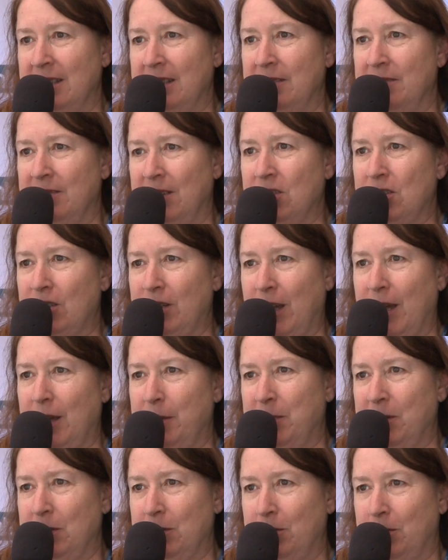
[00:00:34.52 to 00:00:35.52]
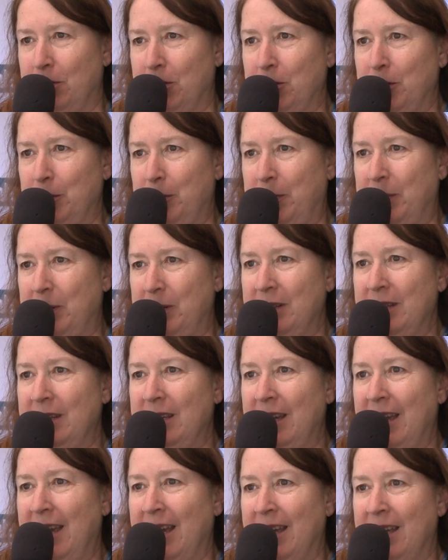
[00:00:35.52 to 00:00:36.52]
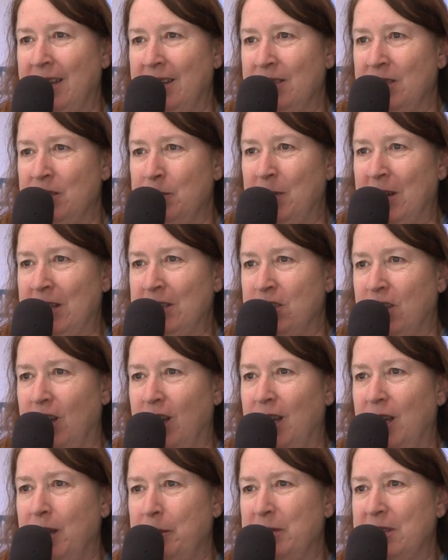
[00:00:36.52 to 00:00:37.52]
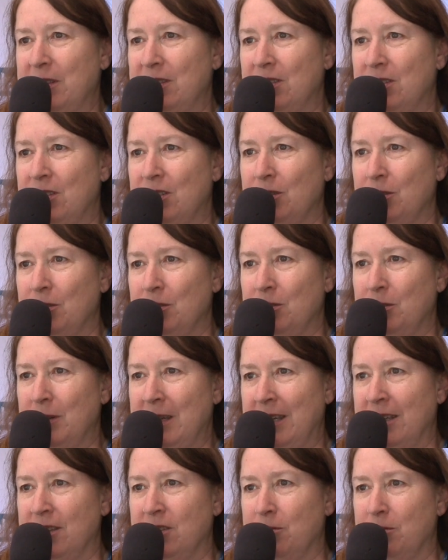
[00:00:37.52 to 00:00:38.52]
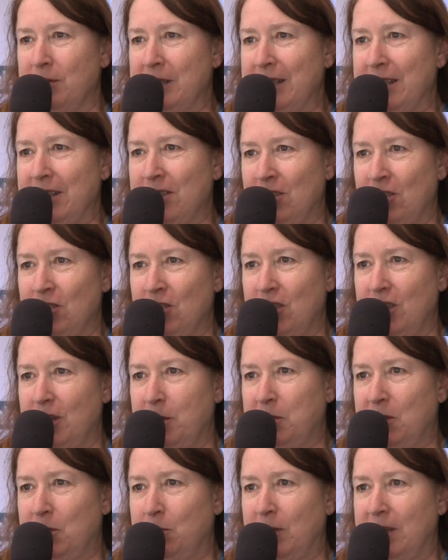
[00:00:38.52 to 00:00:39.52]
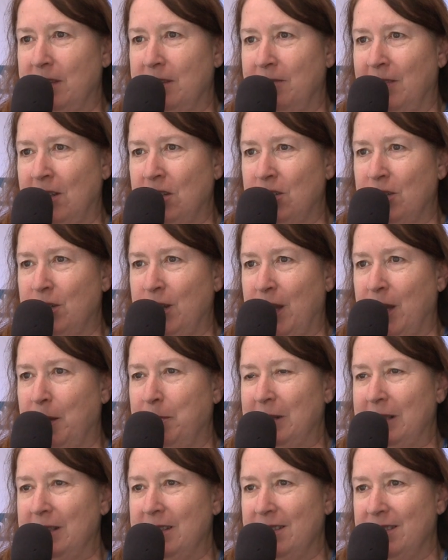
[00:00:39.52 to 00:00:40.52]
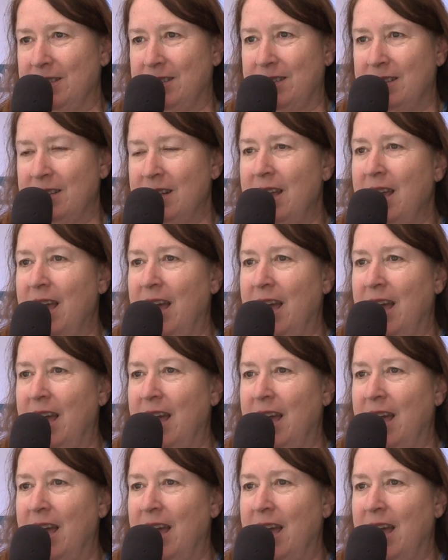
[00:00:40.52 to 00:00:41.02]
in a venture capital group, and my job is to handle relationships with venture capitalists